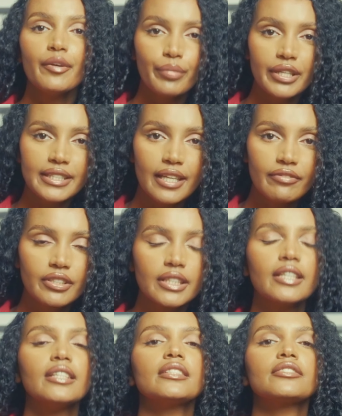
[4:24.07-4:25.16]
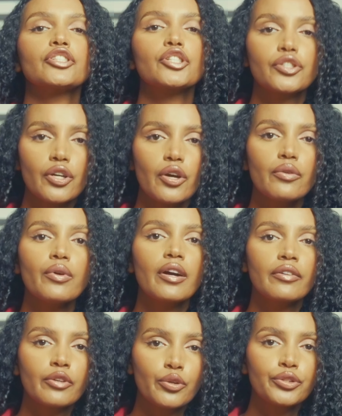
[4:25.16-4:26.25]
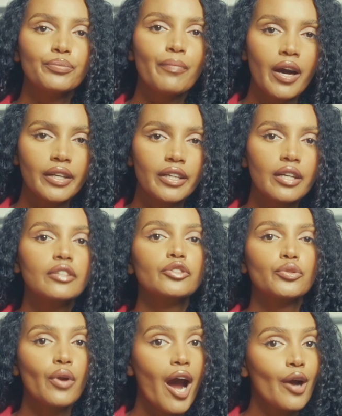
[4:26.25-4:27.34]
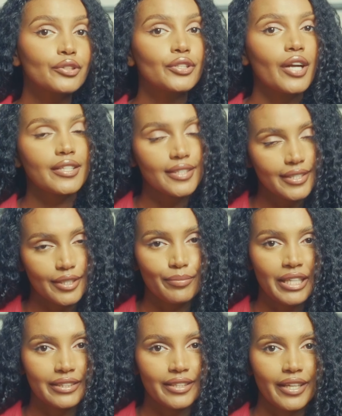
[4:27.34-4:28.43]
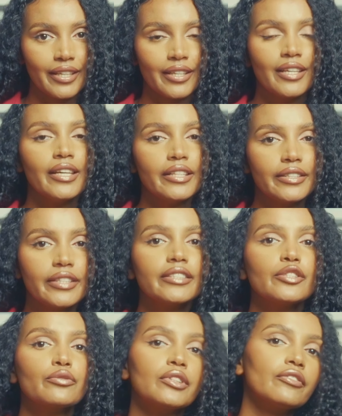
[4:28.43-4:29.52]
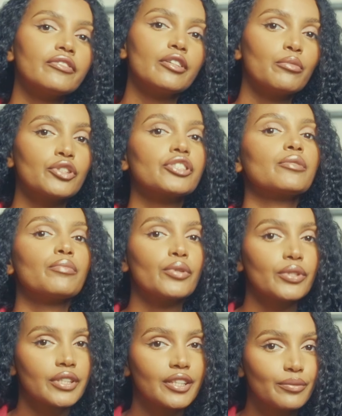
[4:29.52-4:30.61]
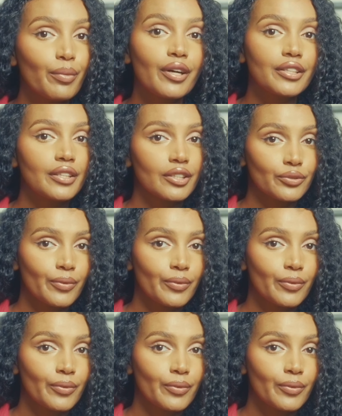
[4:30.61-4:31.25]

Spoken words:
number 7 is show a good manner throughout your assessment day. This is one of the most important parts as